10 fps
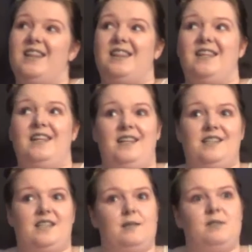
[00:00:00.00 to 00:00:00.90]
then
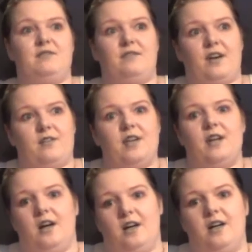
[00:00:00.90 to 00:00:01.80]
it's going to be very
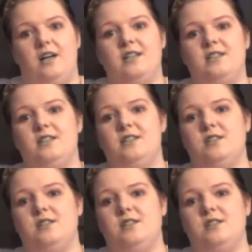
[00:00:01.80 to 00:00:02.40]
hard